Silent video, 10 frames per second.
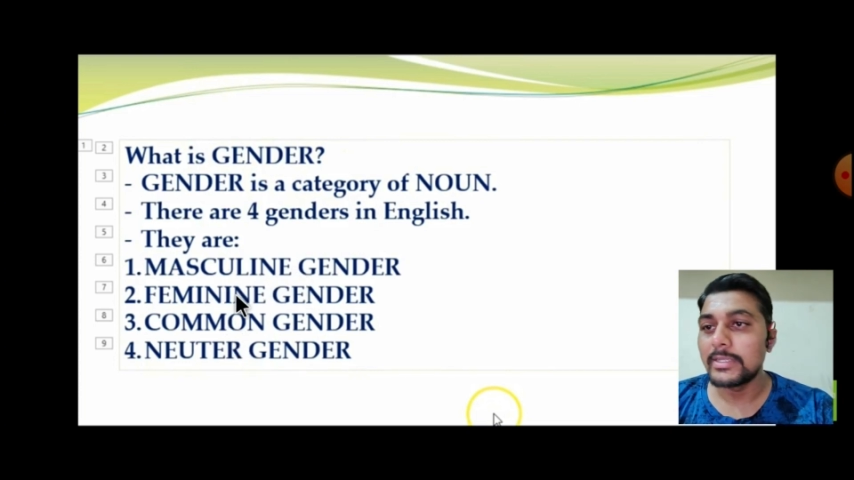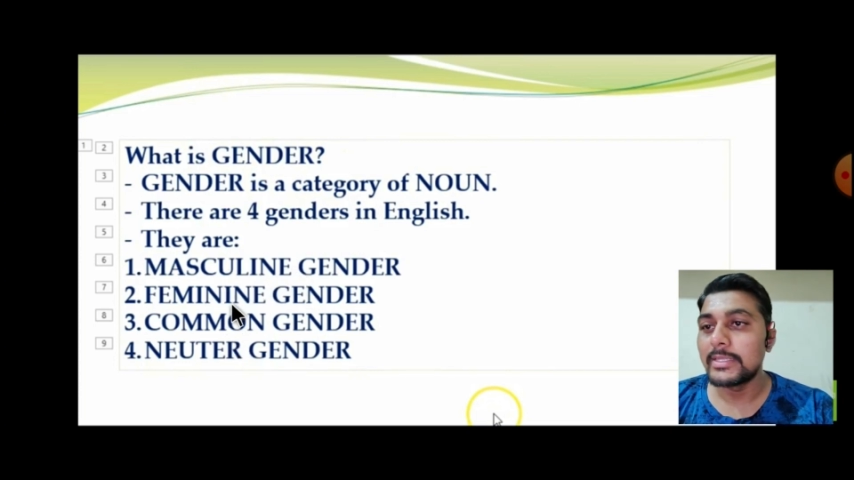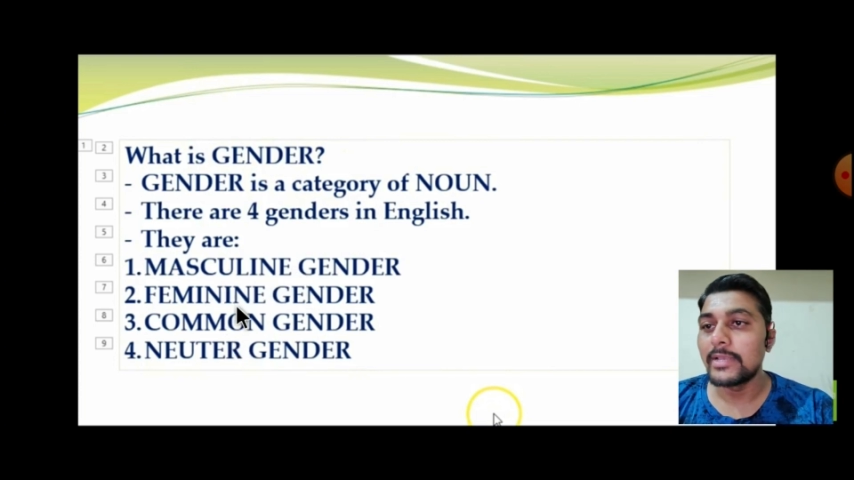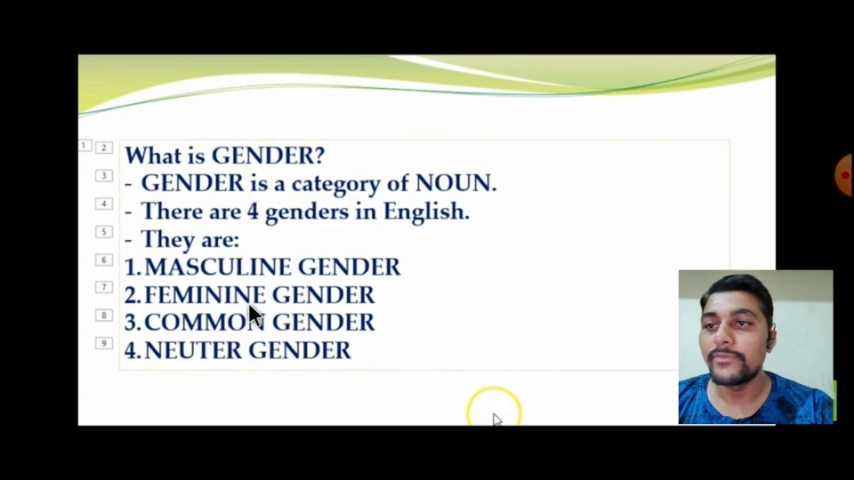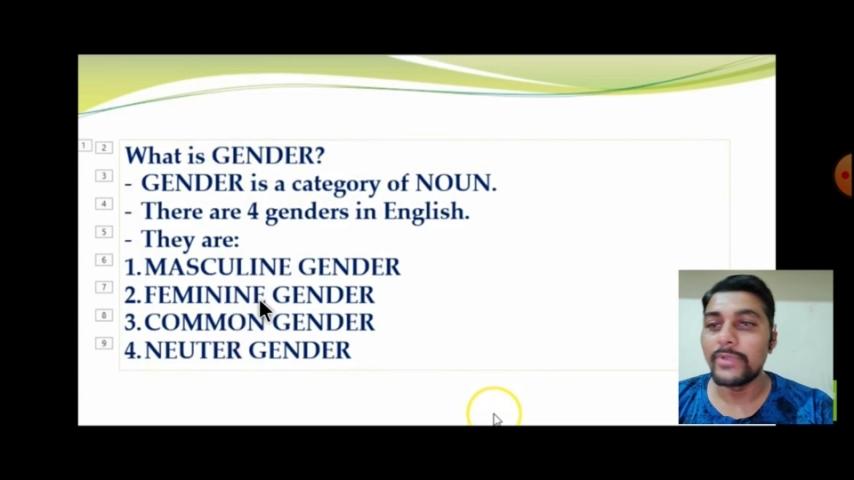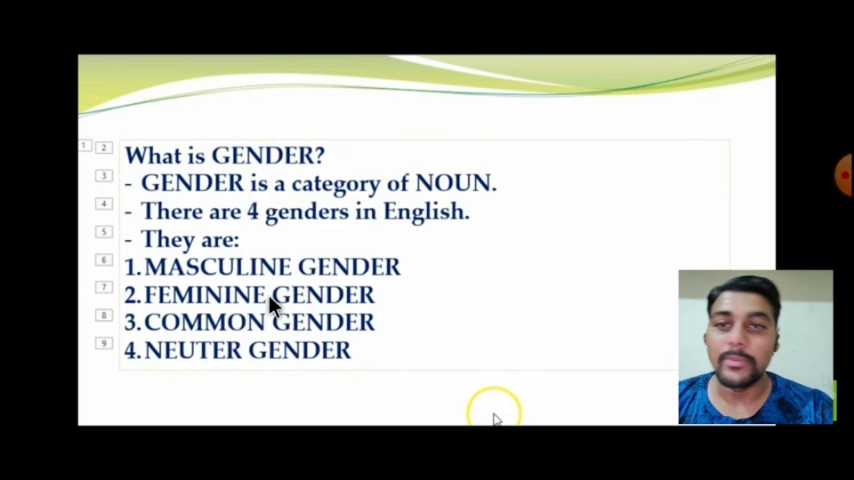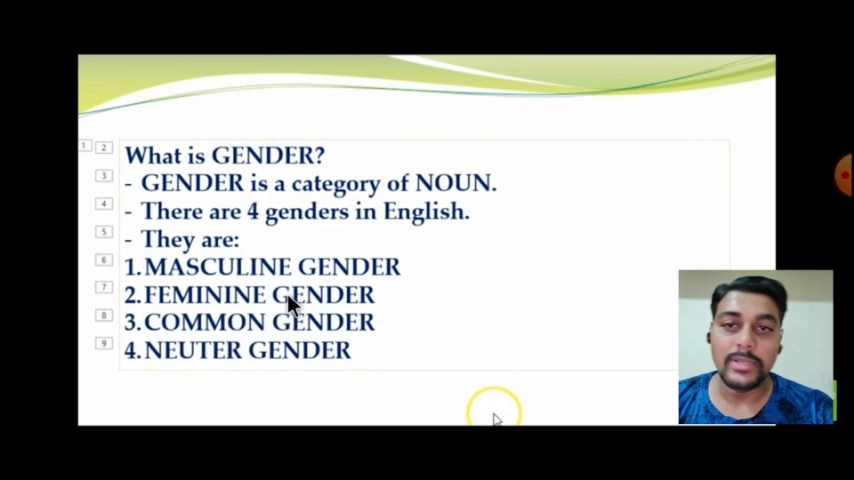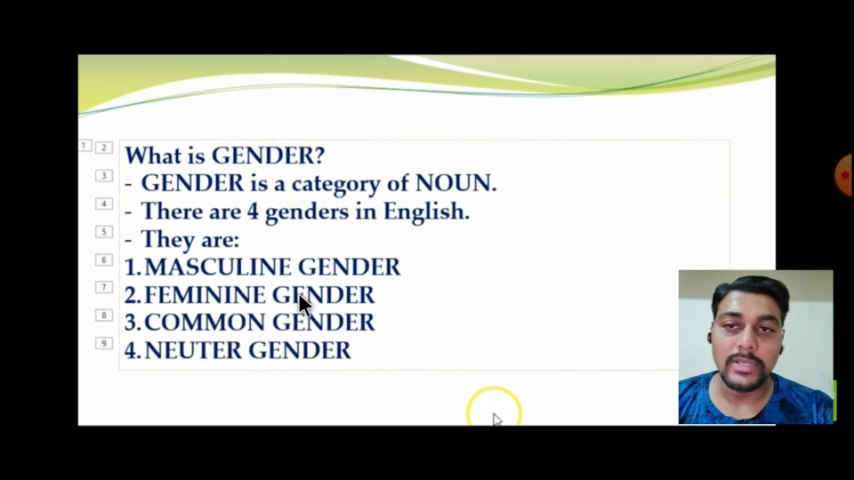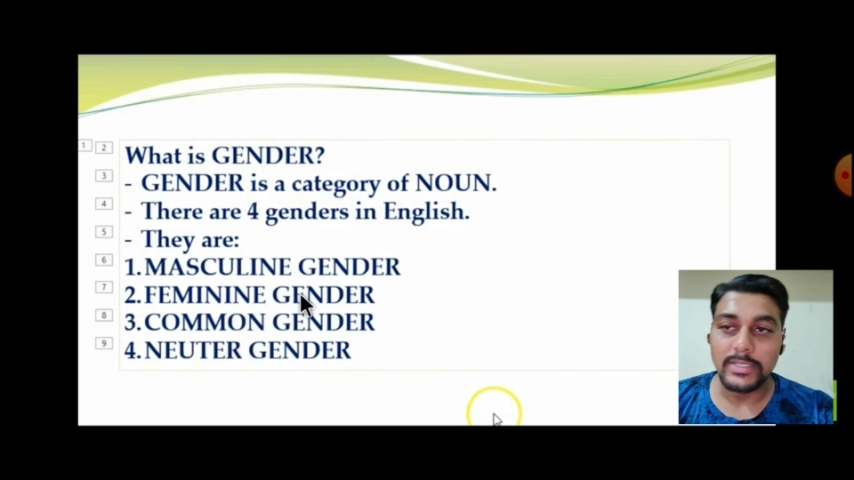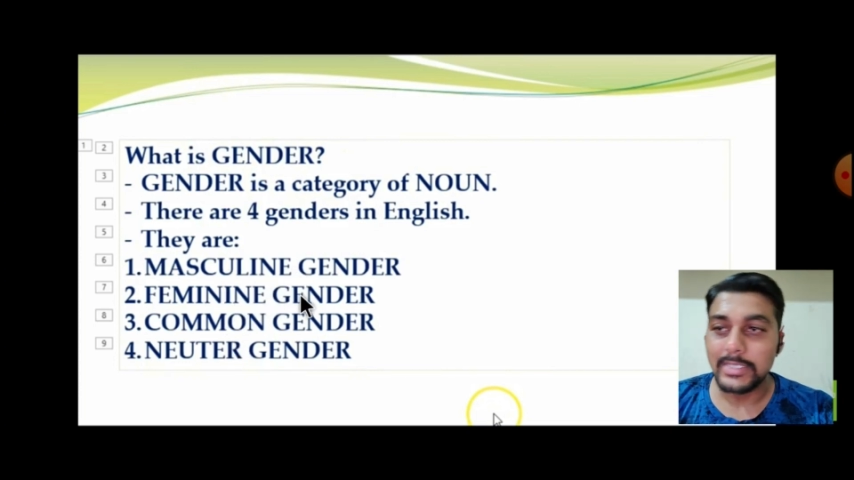then
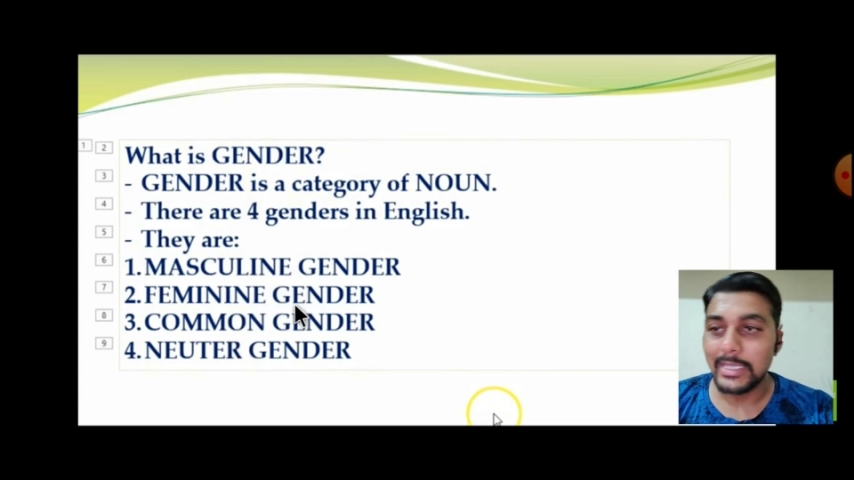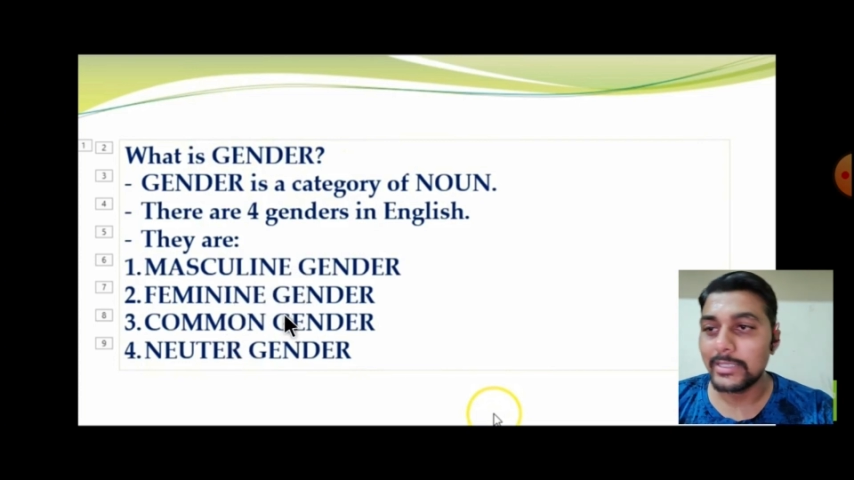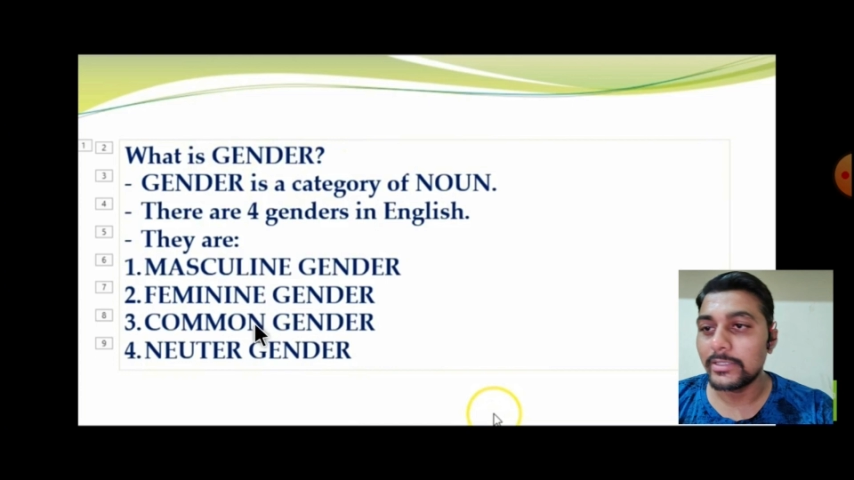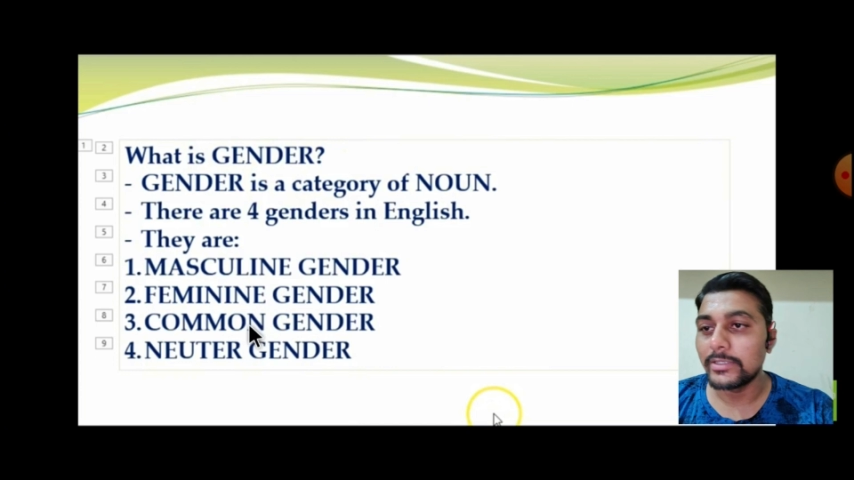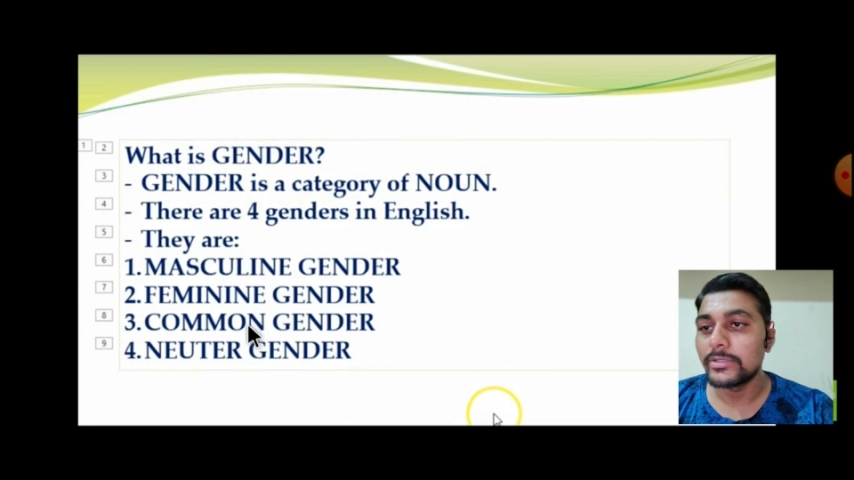feminine gender,